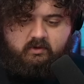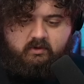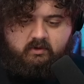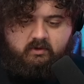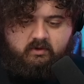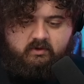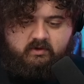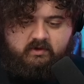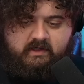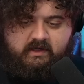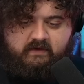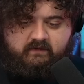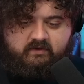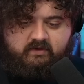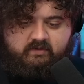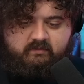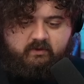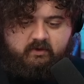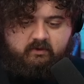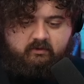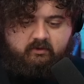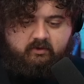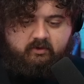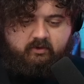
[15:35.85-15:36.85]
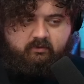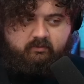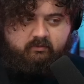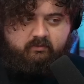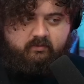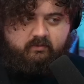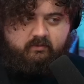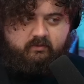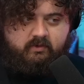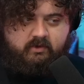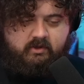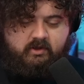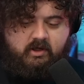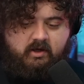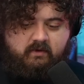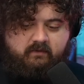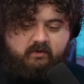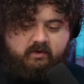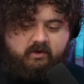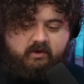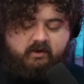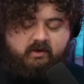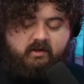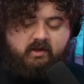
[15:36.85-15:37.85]
just have this in my room,
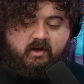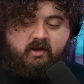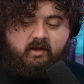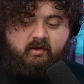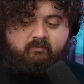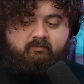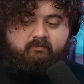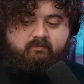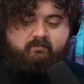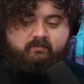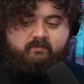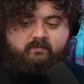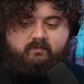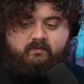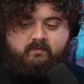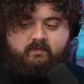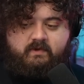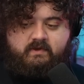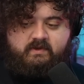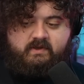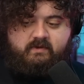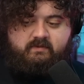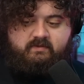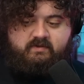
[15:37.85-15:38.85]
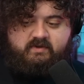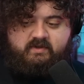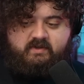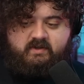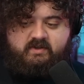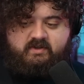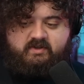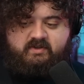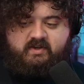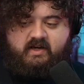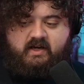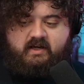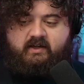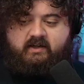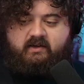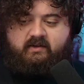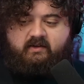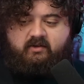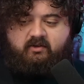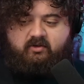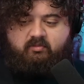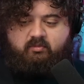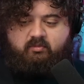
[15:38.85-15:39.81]
covered in cum, because I was an excited little